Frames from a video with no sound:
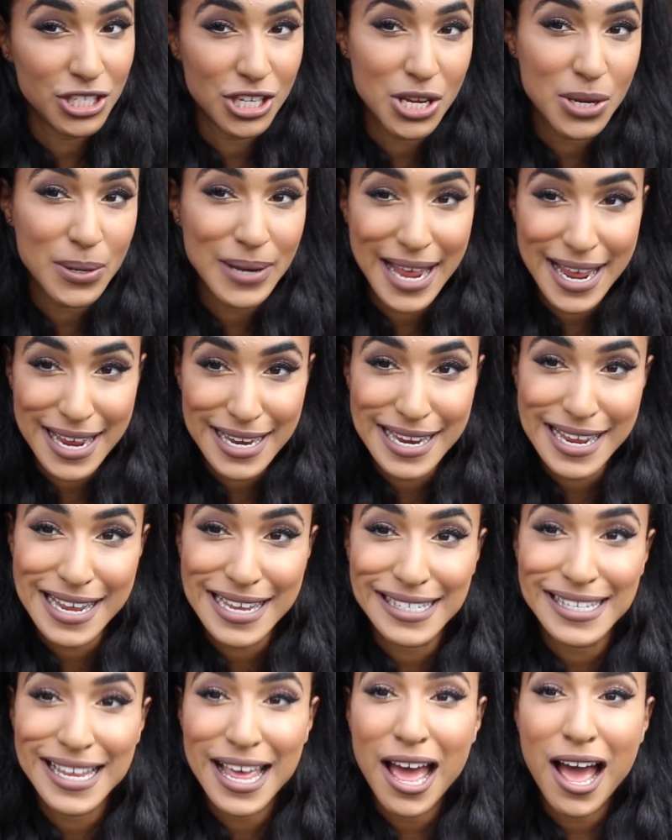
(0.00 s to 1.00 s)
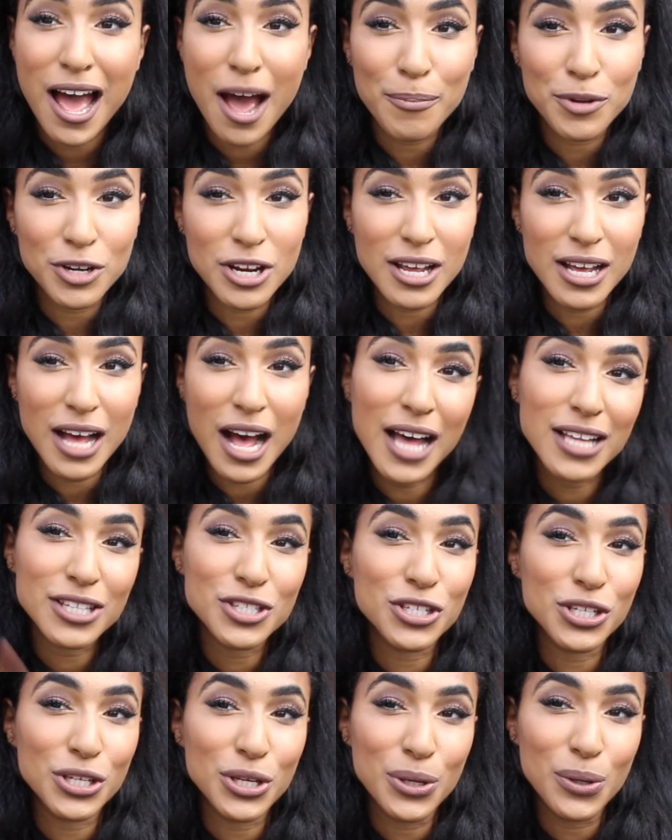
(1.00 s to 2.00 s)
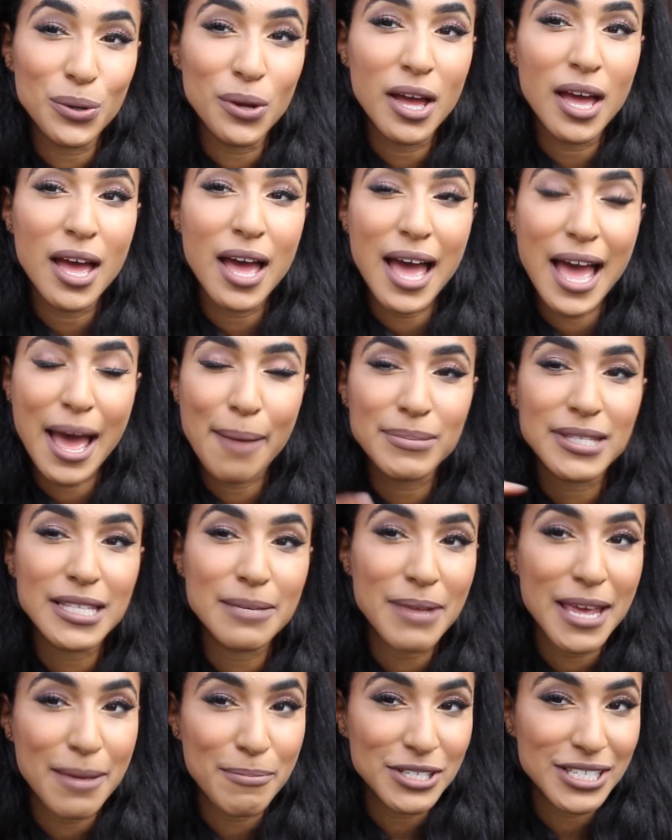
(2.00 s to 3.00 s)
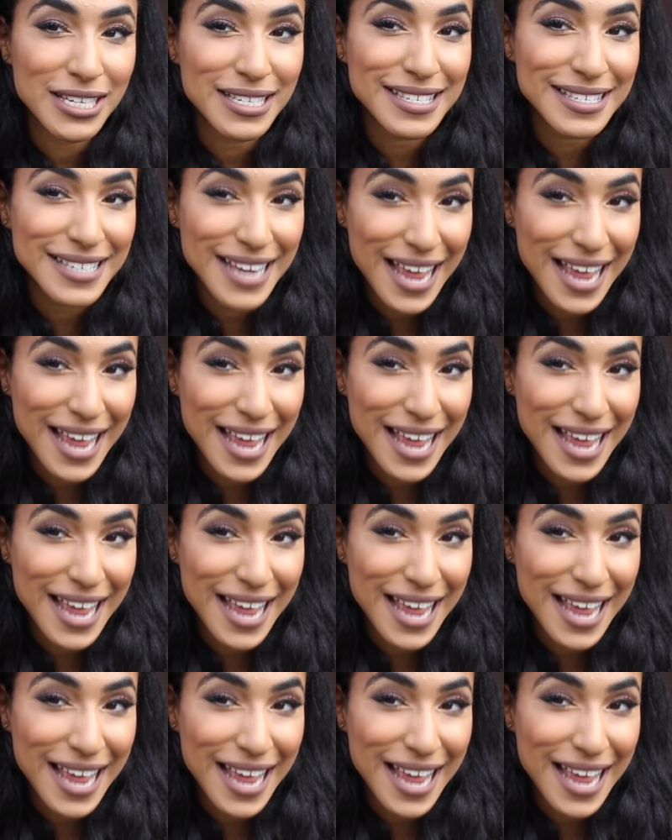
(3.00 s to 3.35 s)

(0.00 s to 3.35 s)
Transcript: to you ladies. I'm gonna cut to some images